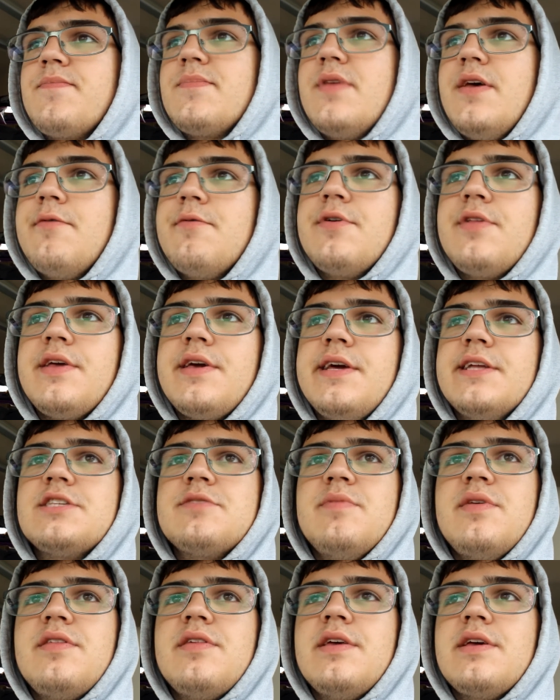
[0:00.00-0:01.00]
it really gets
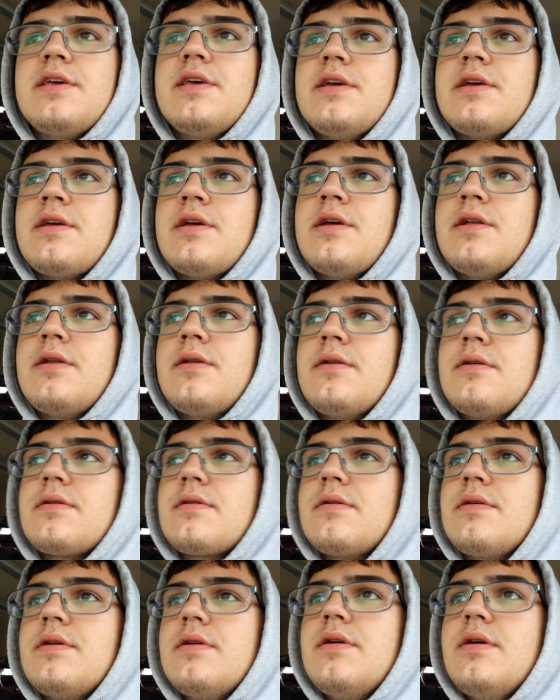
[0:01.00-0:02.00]
me thinking,
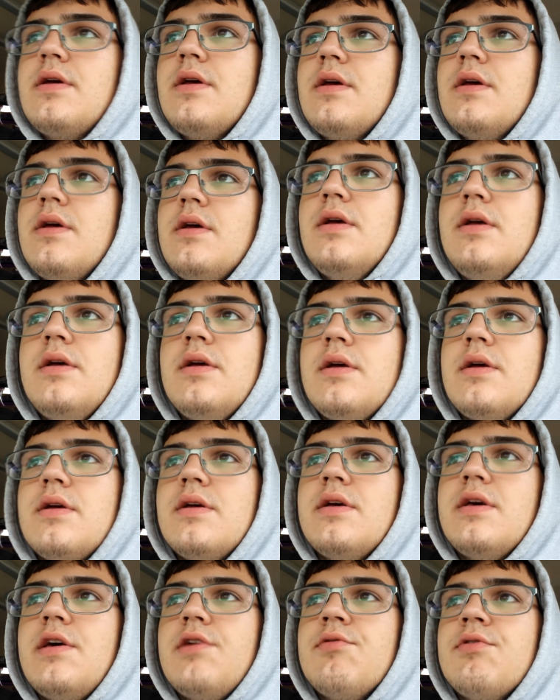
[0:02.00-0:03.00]

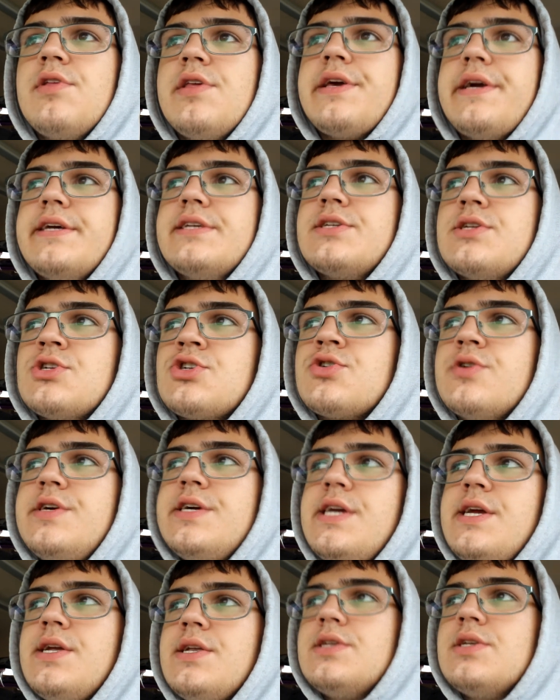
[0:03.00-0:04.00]
and it really is
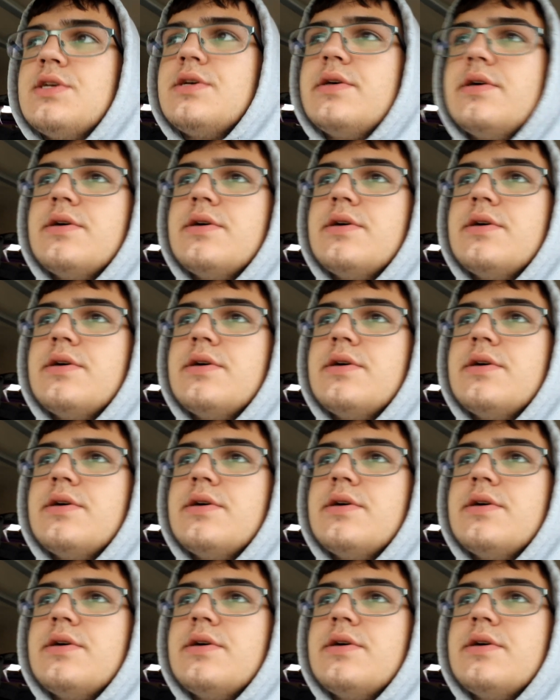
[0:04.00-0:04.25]
intriguing to